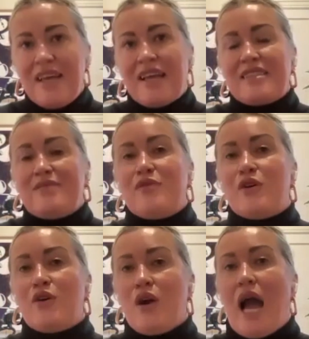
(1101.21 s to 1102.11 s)
except
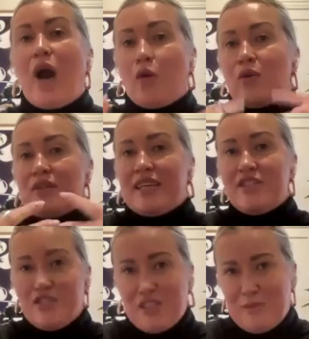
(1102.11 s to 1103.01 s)
for our
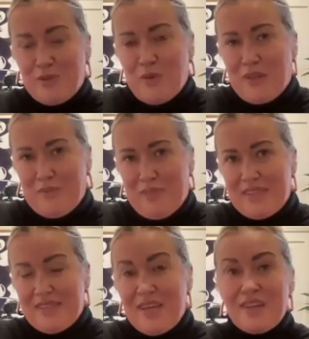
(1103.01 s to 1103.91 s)
relationship to what it means.